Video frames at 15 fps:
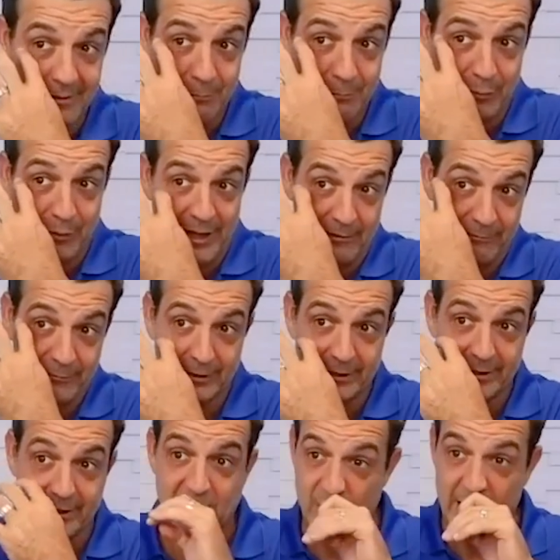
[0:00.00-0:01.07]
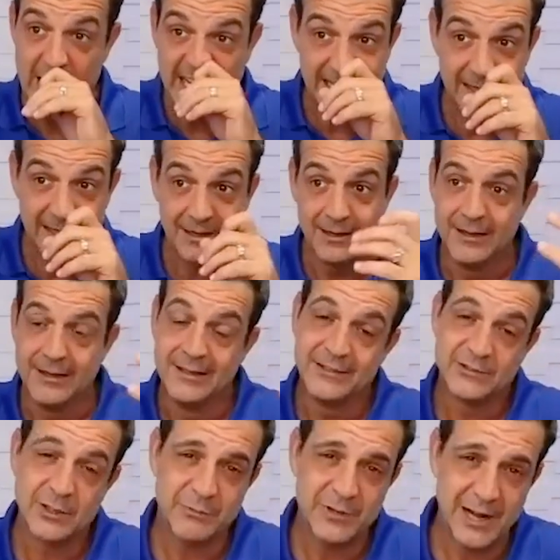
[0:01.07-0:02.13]
plentiful and low hanging,
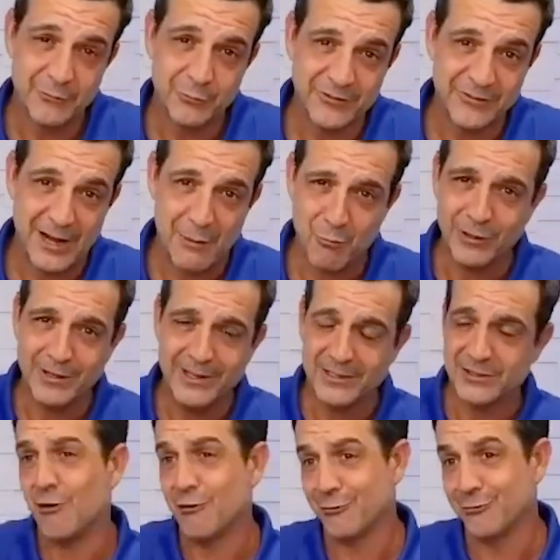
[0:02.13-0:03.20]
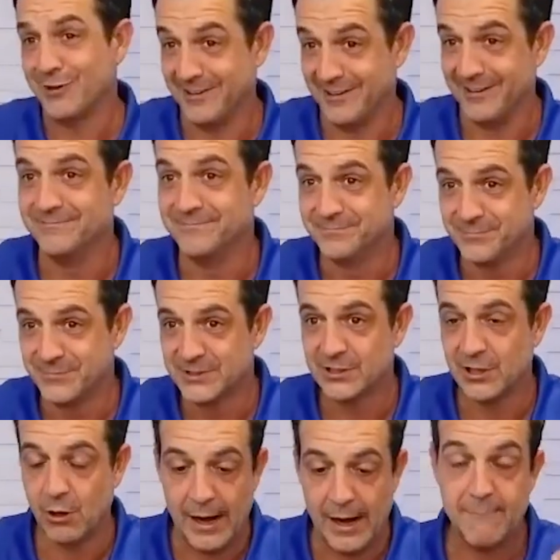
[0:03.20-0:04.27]
sometimes we stop working as hard as we did.
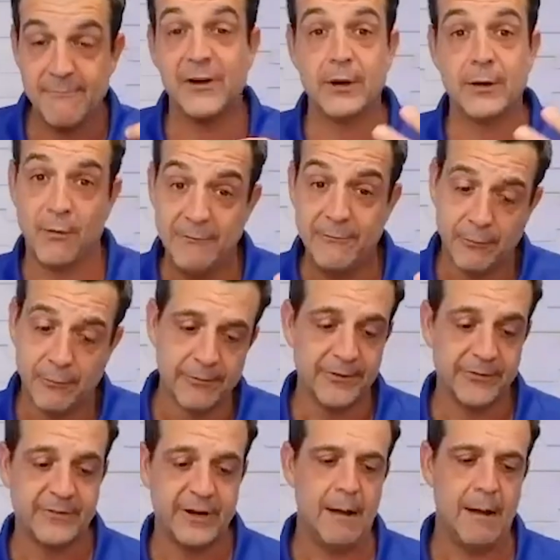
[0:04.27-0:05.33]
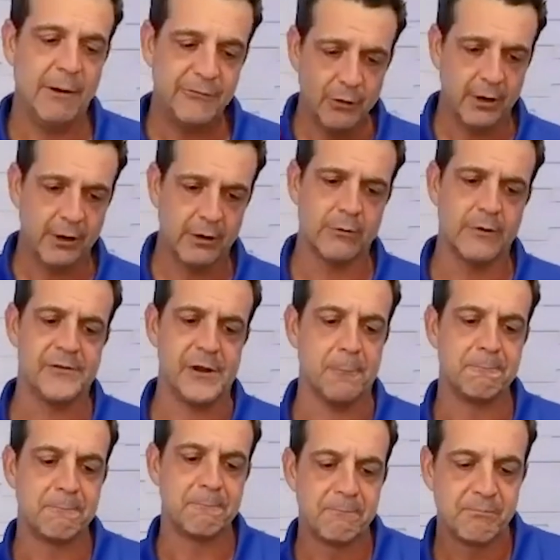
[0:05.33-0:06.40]
So I'm very grateful for this time. Let's do a little review.
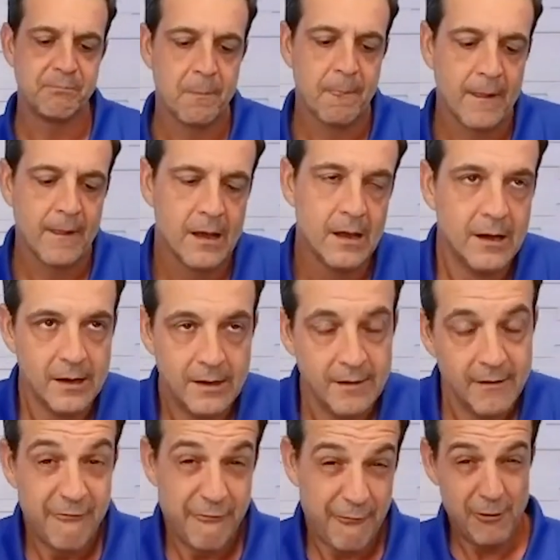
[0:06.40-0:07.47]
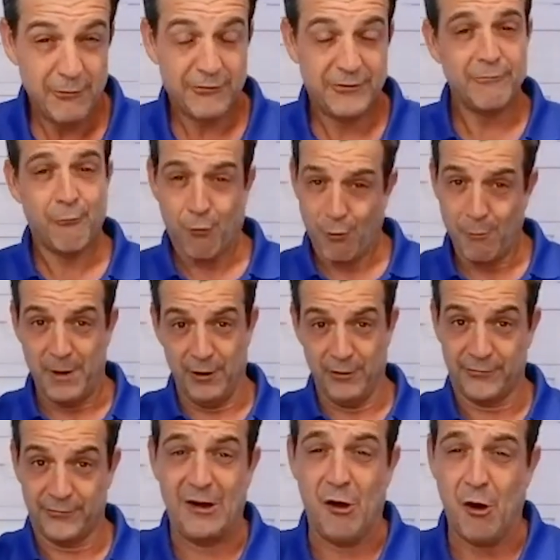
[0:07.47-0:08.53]
First and
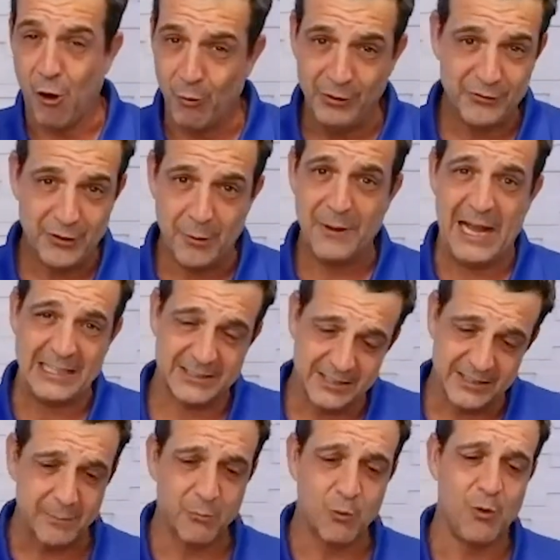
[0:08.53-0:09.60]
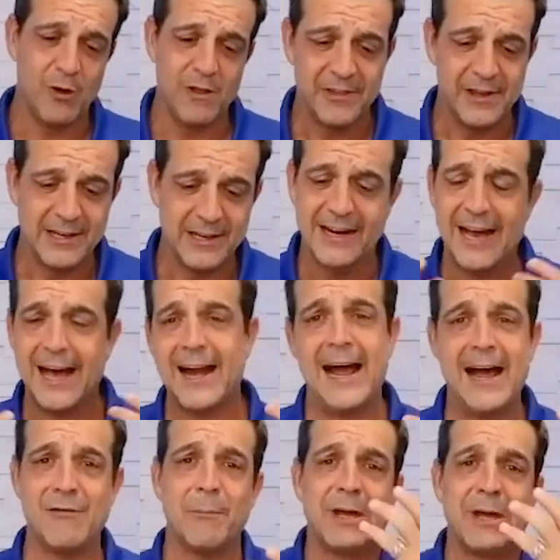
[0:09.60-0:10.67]
foremost, I always go back to the number one thing you got to
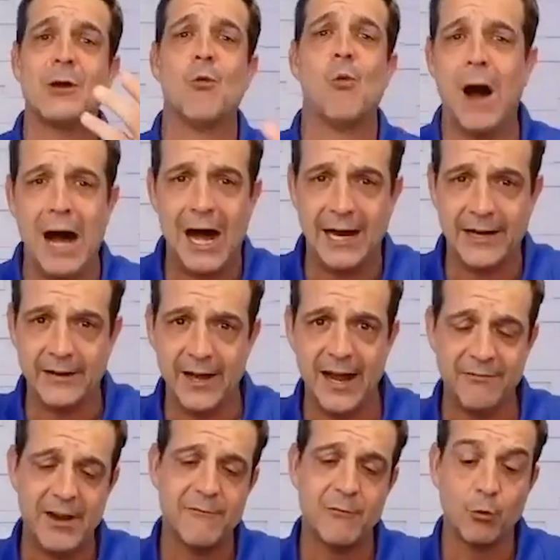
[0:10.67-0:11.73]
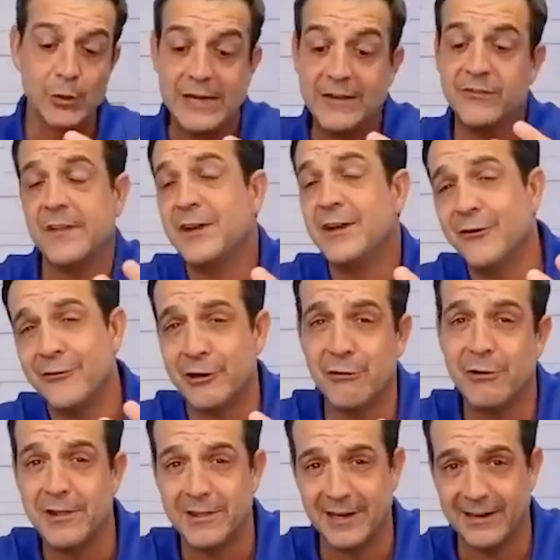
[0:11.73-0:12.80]
have a big why. You have to have a reason that you're
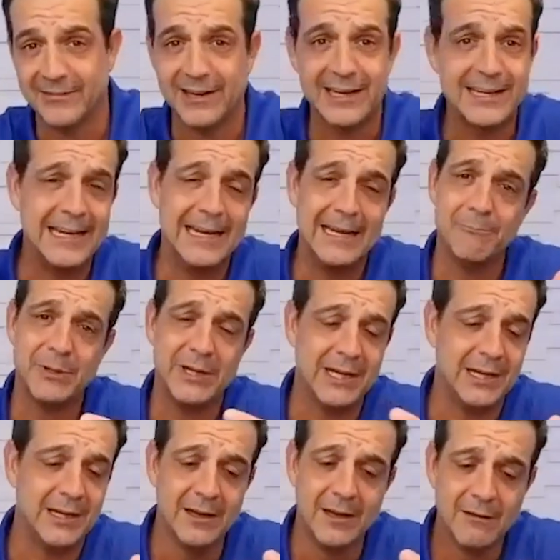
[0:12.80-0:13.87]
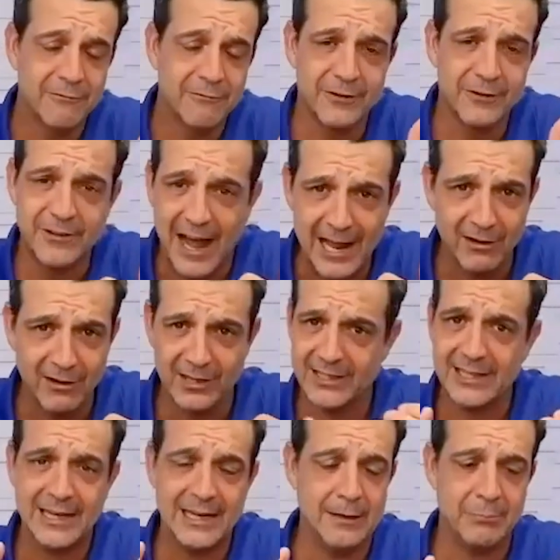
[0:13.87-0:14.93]
doing things, and it can't be for title, it
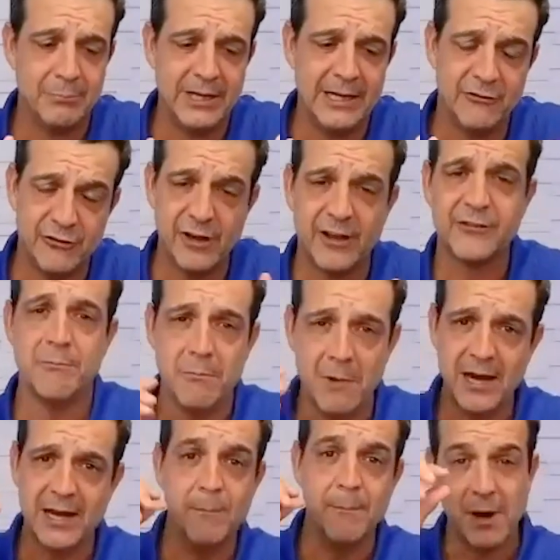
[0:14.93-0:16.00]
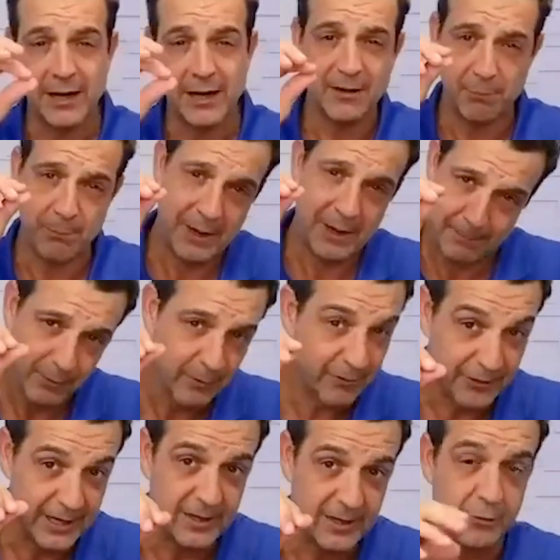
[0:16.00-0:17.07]
can't be just money. Money is paper
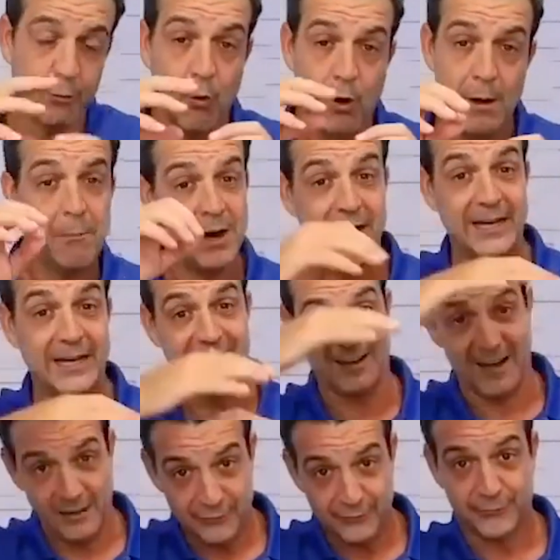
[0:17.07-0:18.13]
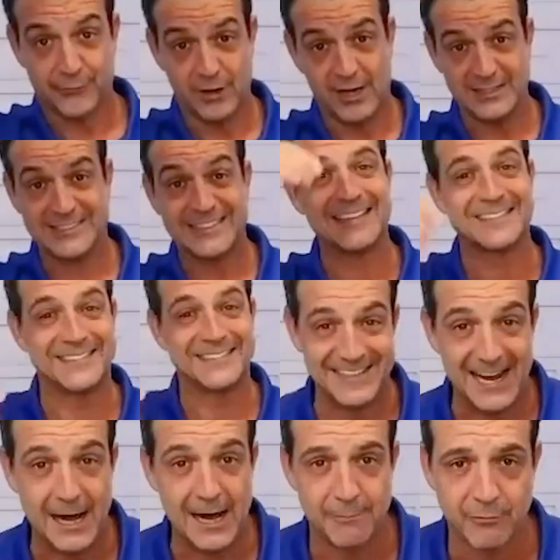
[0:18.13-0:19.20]
thin. What money does for us has
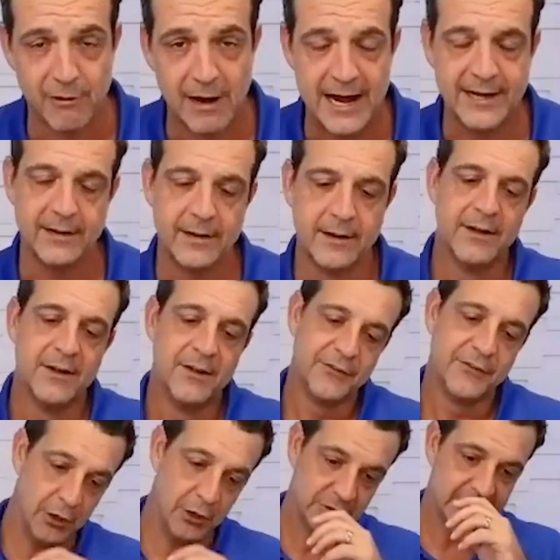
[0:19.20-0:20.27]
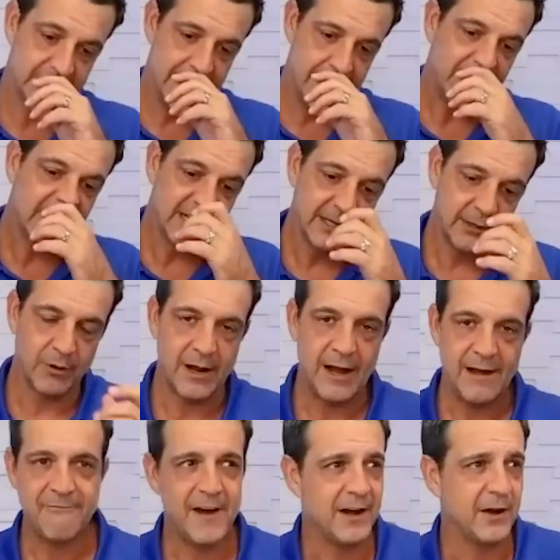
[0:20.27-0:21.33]
depth, right? So typically, when I
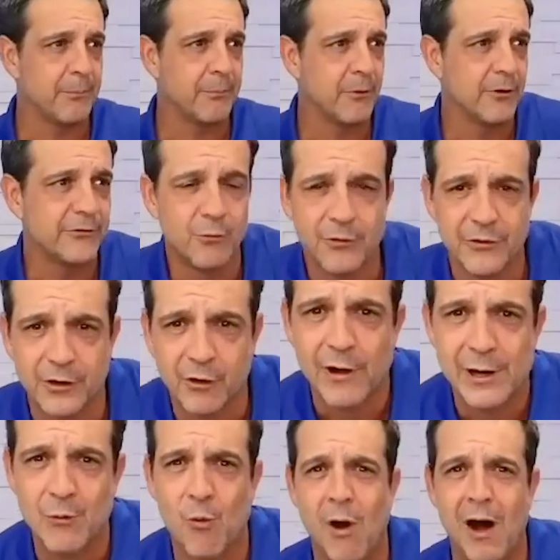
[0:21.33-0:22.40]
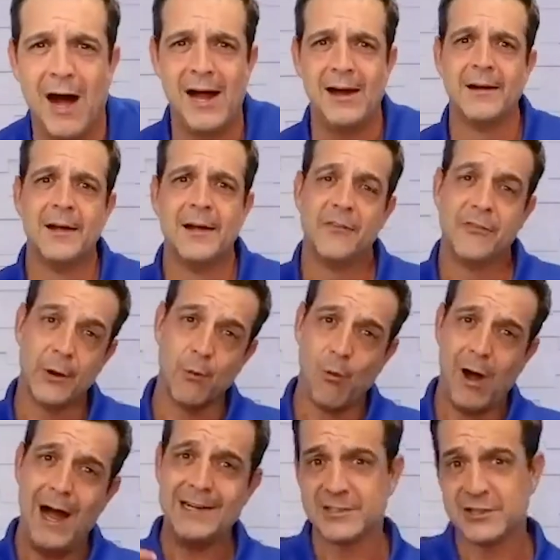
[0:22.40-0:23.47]
find a person with a great why, their
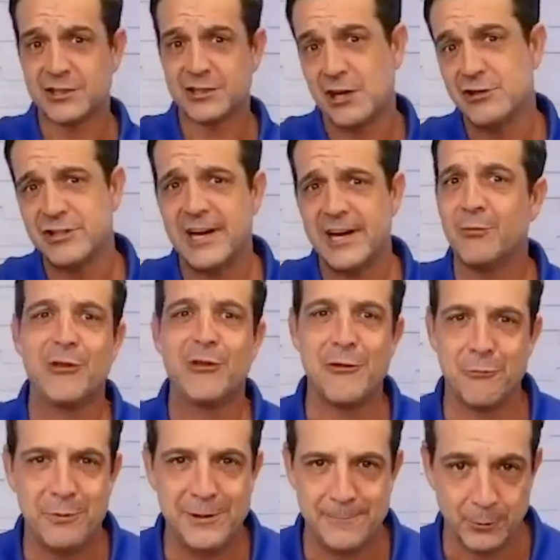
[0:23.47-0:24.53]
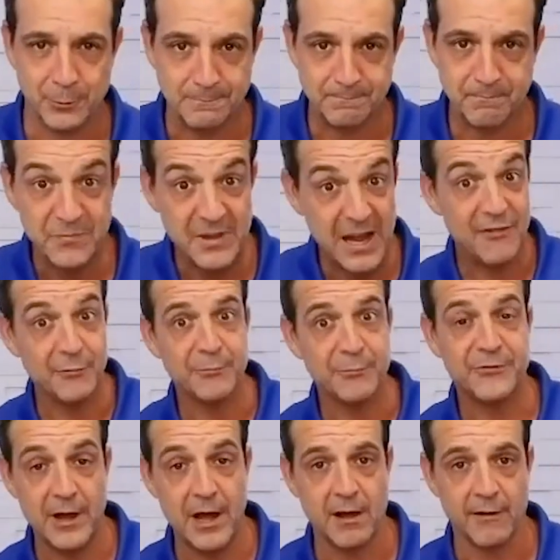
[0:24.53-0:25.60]
why is associated with other people, not
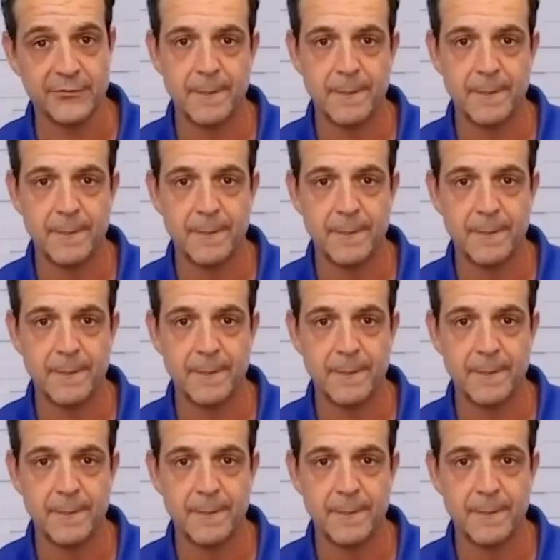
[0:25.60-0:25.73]
themselves.